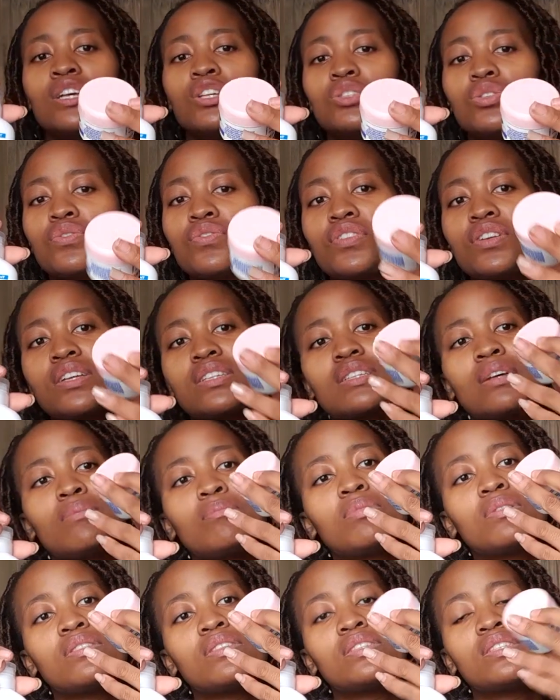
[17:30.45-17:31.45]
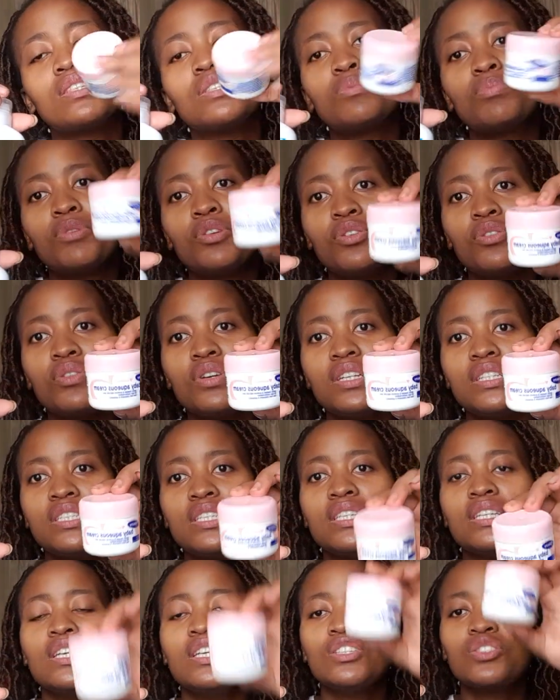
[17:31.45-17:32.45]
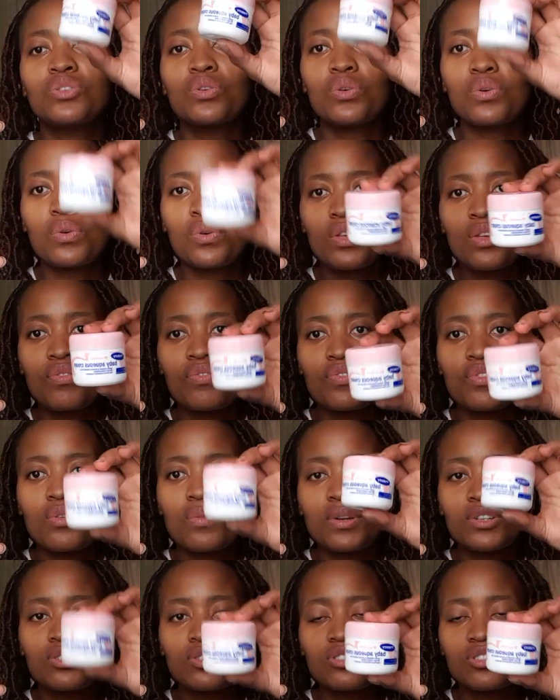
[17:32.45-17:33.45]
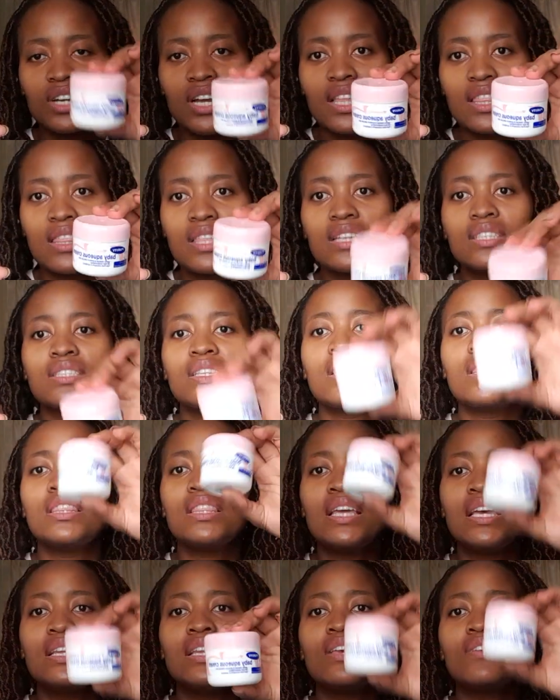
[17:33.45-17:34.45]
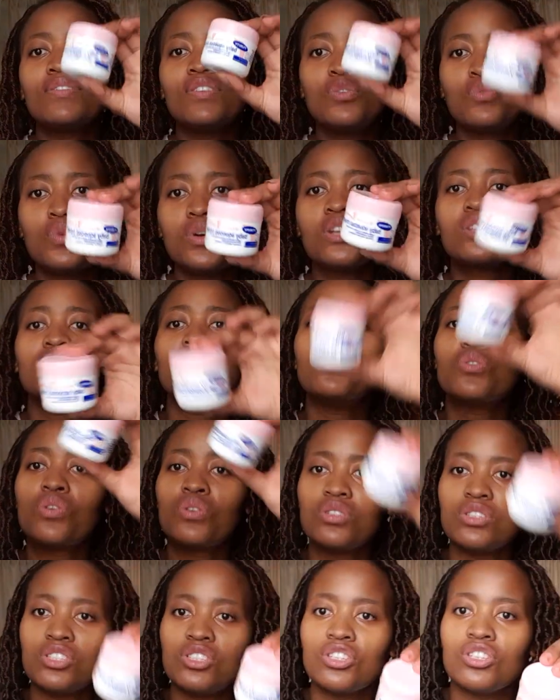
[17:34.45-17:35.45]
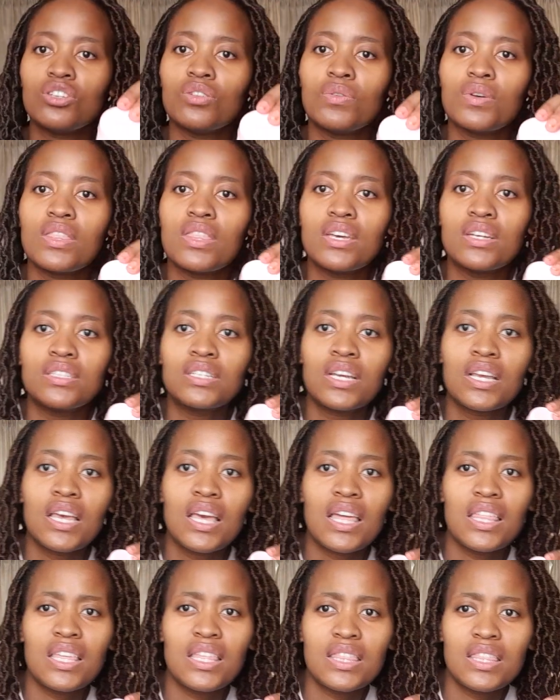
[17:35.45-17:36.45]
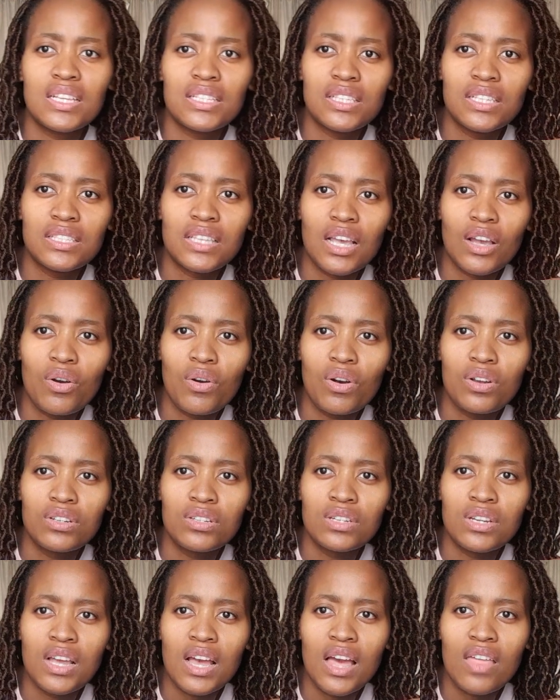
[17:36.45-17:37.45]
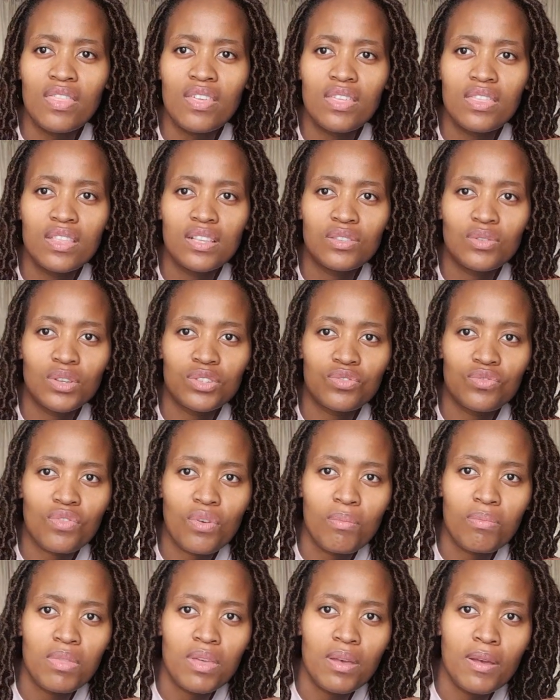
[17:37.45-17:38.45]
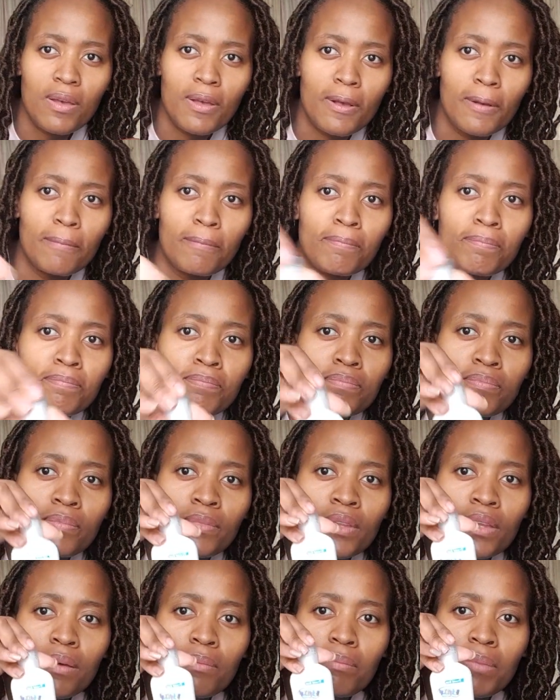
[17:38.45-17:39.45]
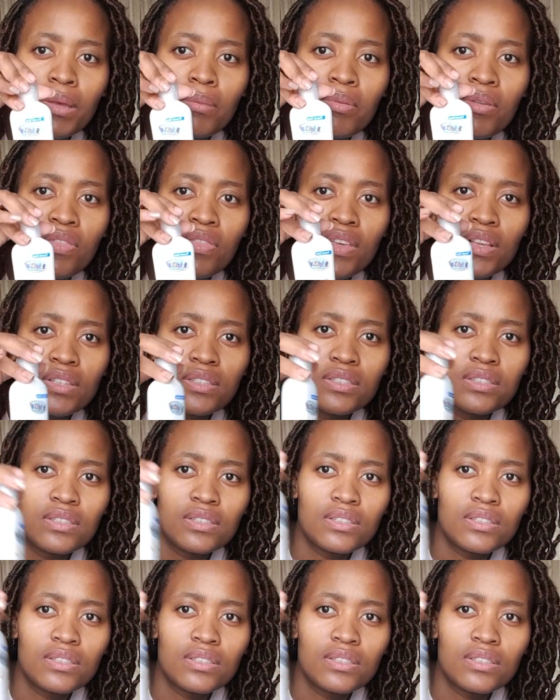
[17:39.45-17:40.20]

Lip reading: So for an example, this is Purity. So if you were to try this and then if it works, you continue with it. And then this is I got, I think this was from the baby things.